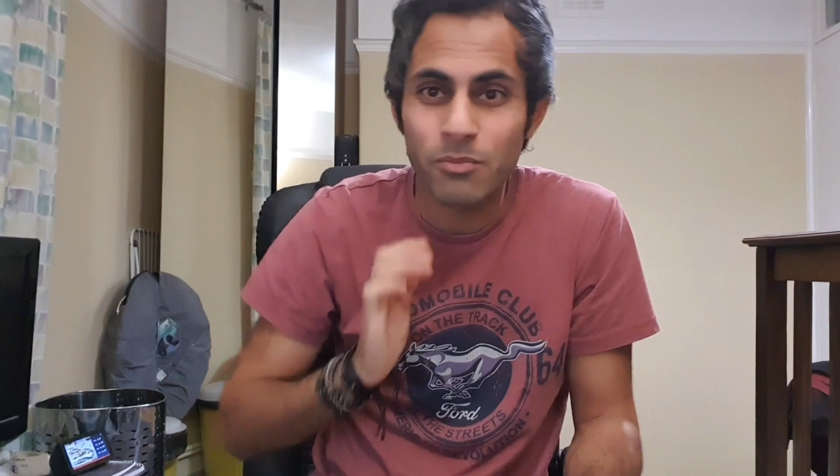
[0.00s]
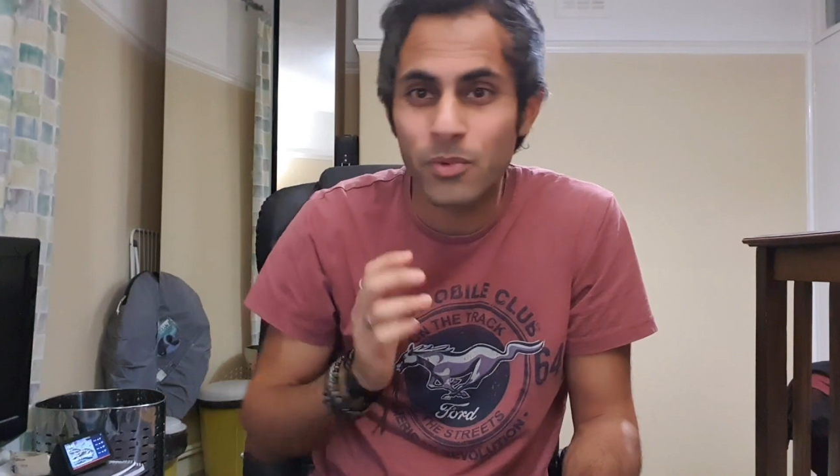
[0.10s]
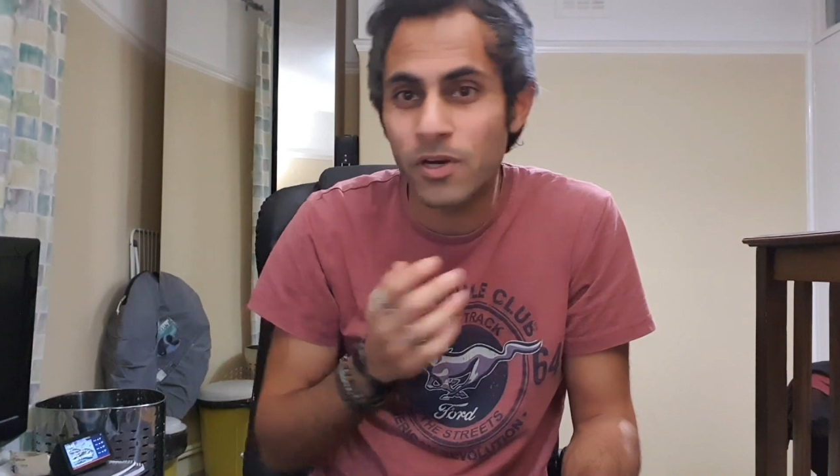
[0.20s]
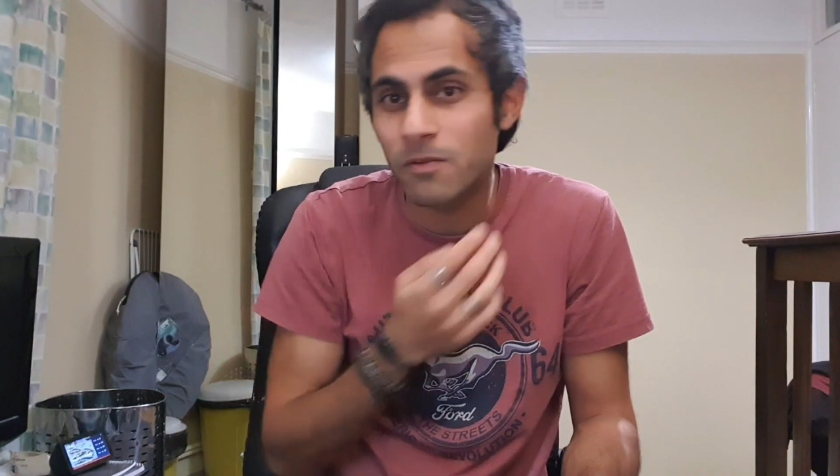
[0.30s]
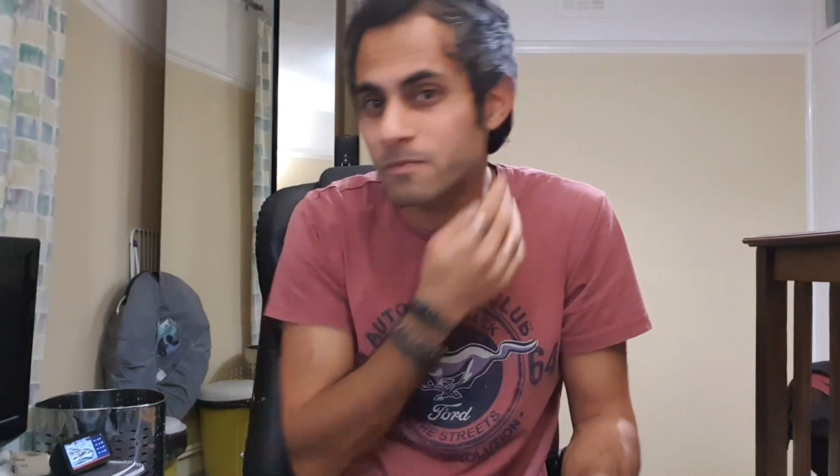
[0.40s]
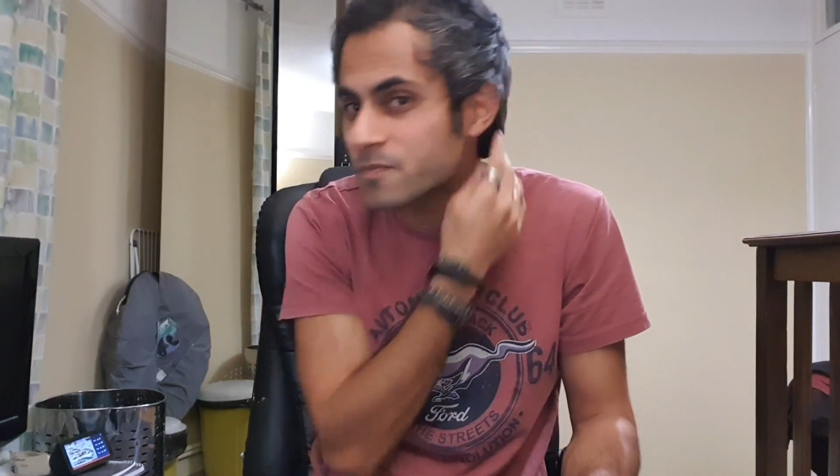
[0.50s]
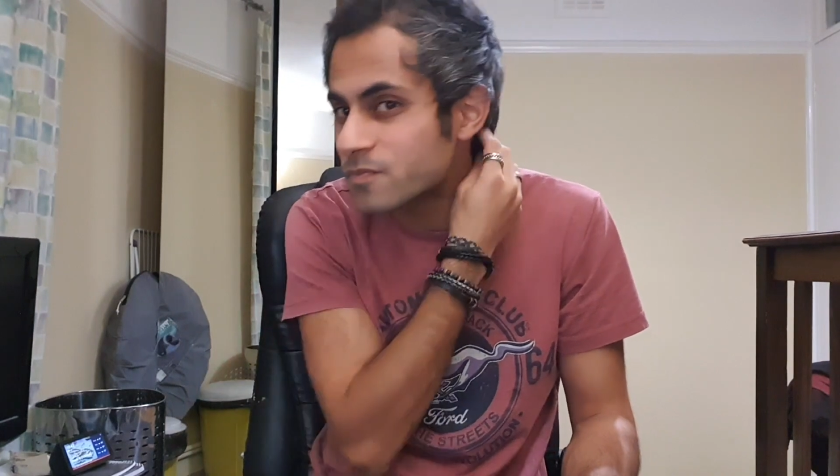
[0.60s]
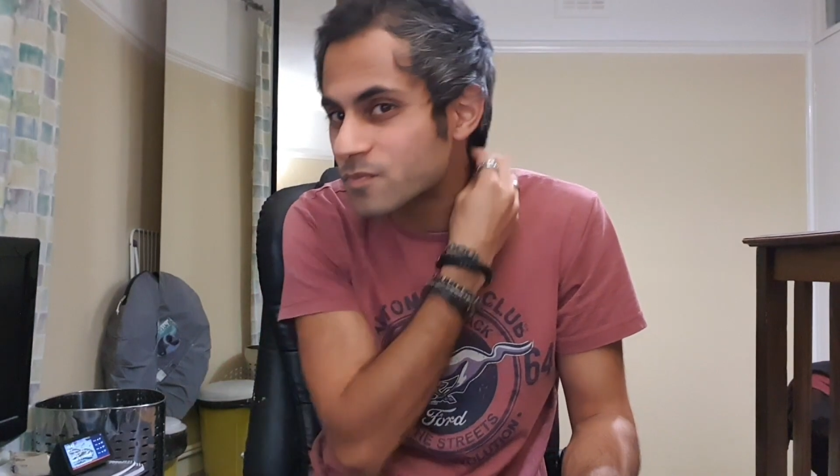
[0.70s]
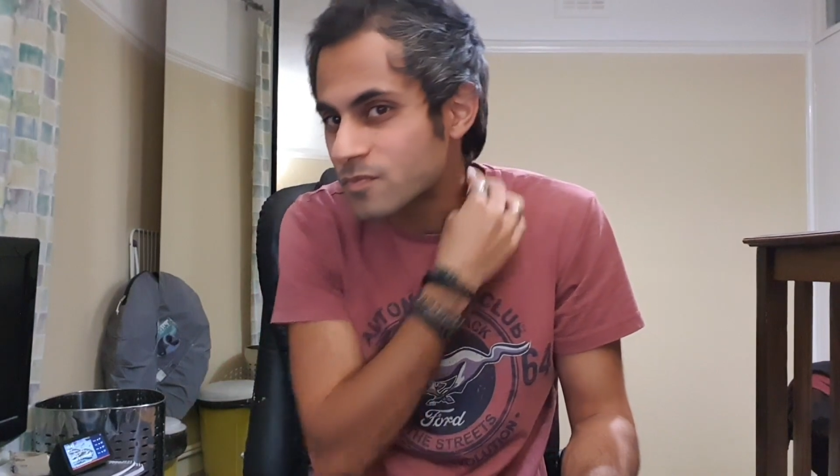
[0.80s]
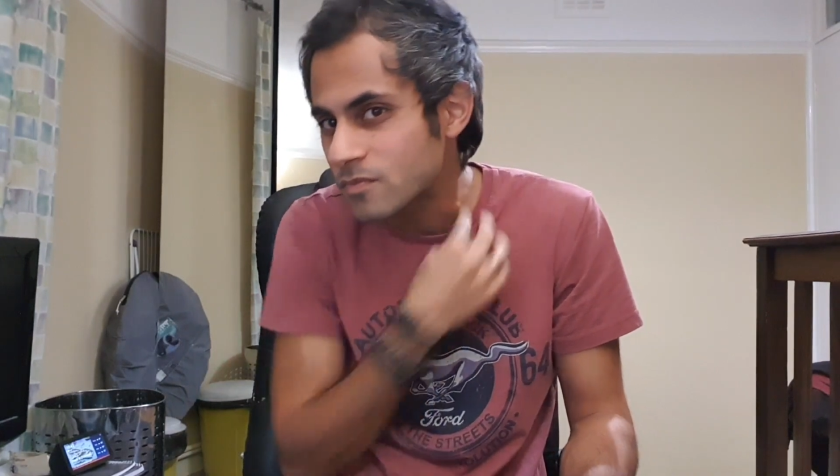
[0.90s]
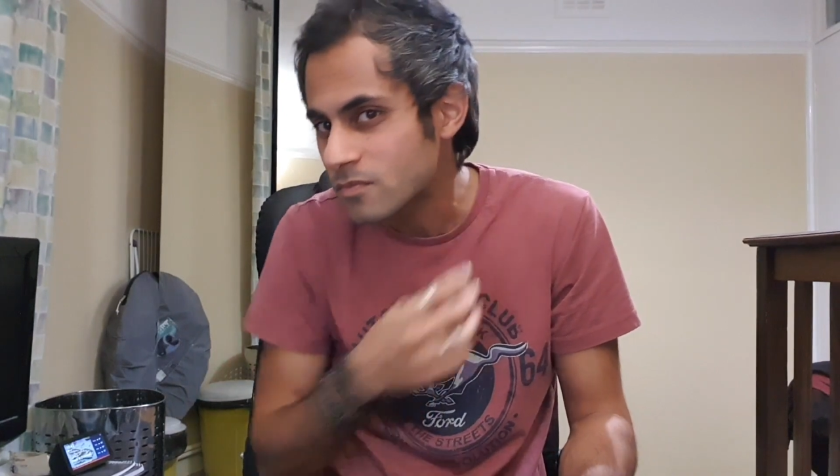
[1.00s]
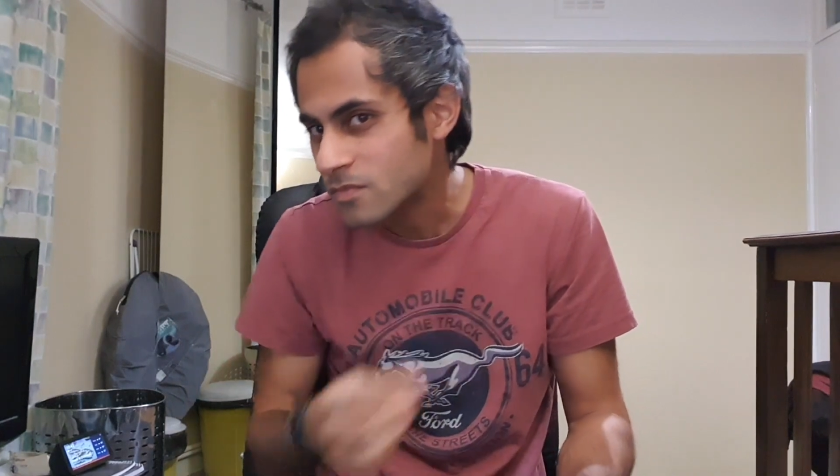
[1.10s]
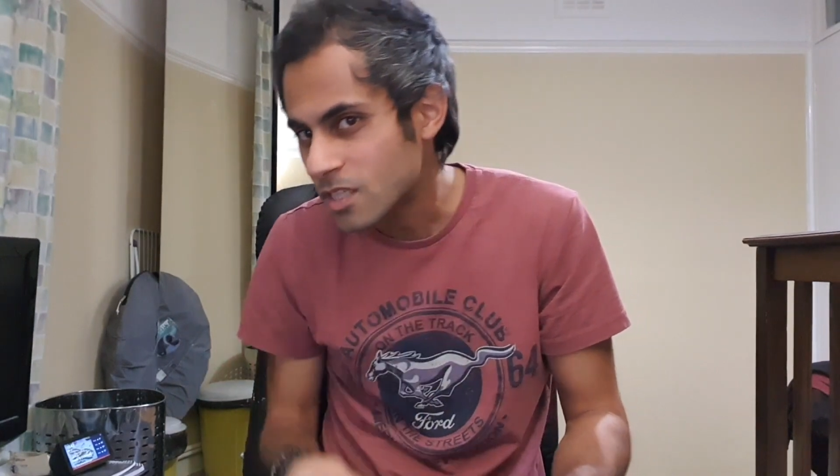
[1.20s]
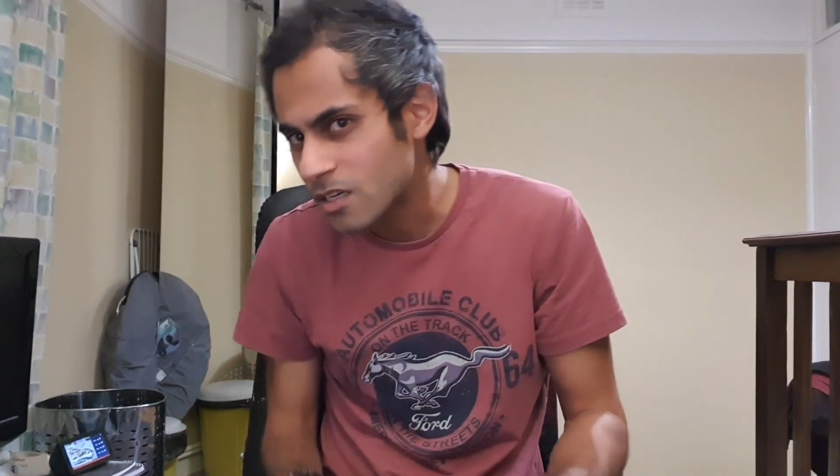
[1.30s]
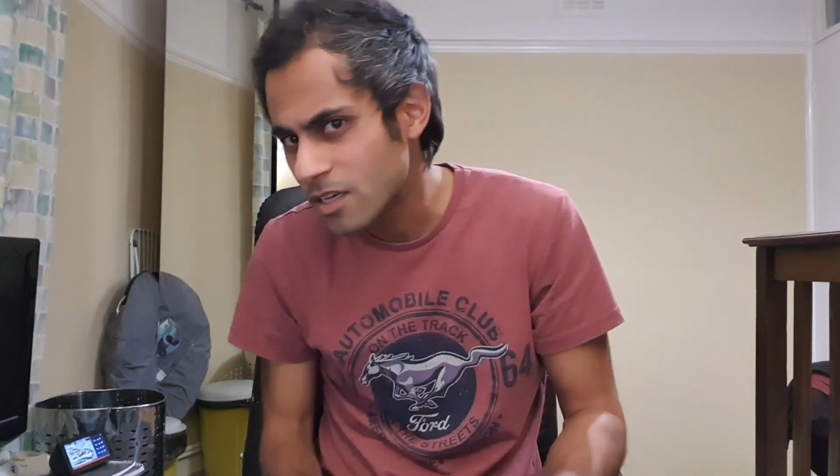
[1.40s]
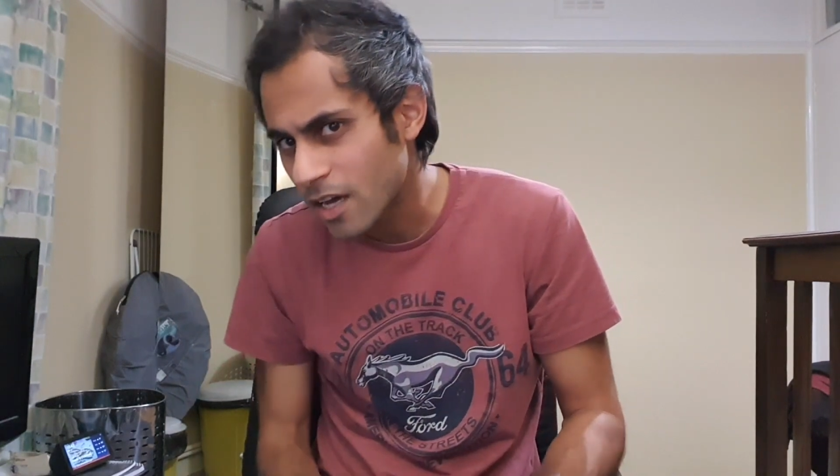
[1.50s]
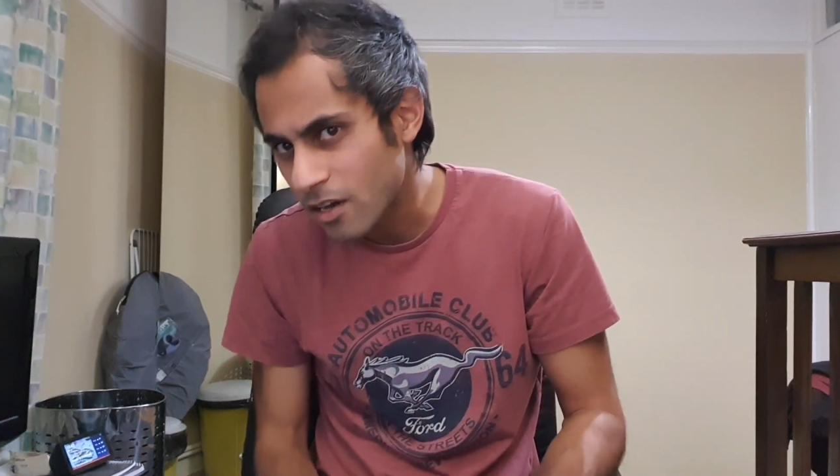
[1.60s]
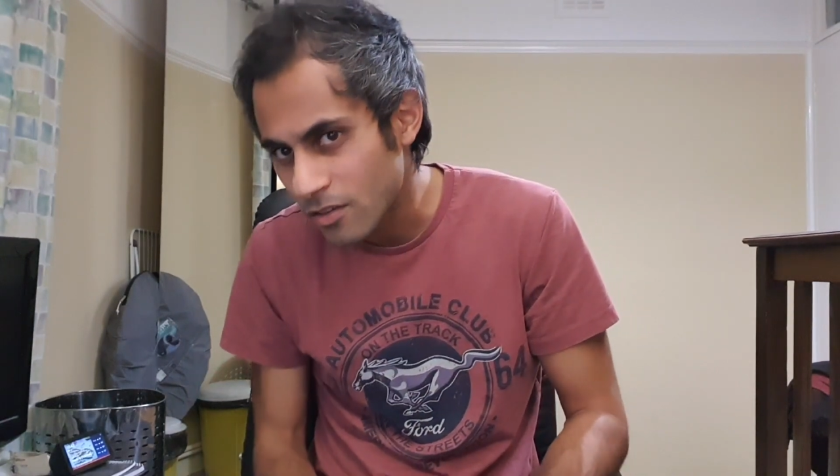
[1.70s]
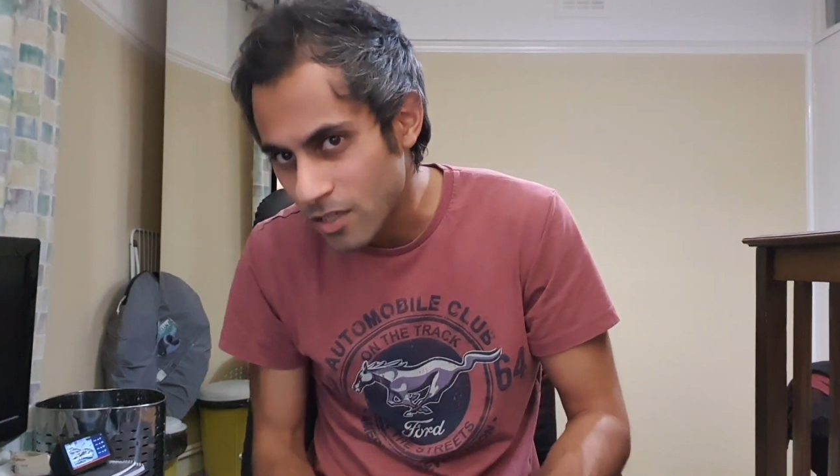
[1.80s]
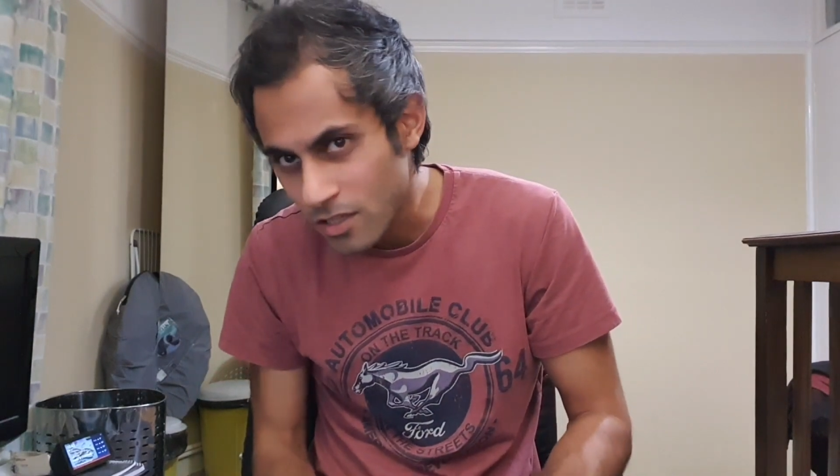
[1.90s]
But yeah,
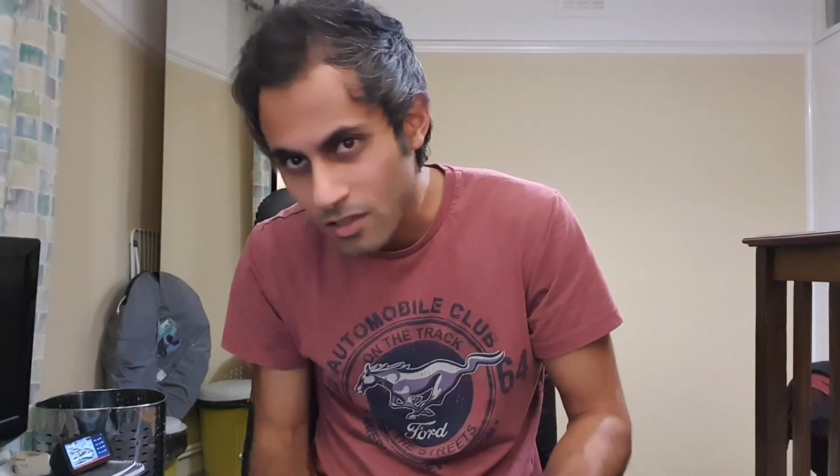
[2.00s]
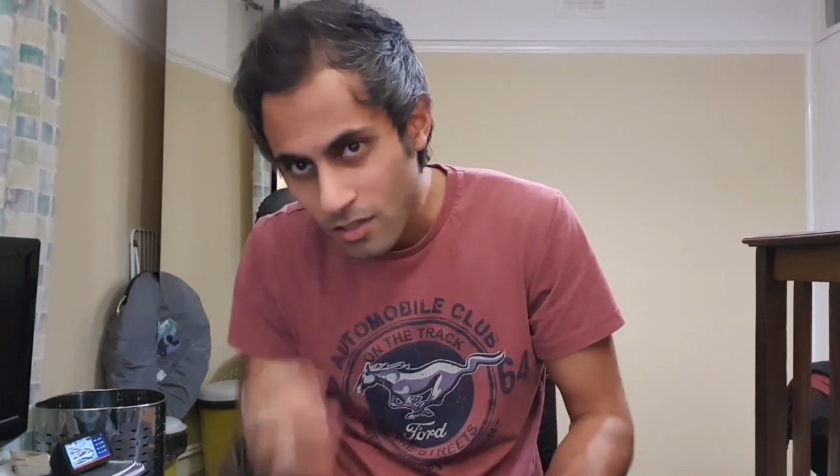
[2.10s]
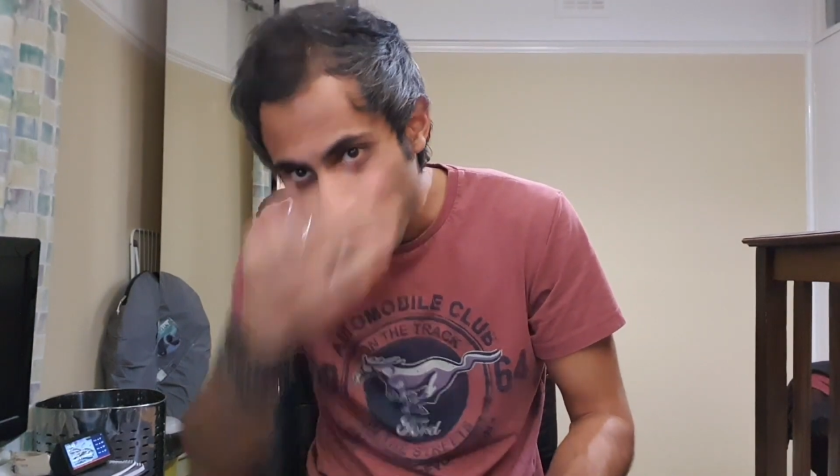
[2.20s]
I think,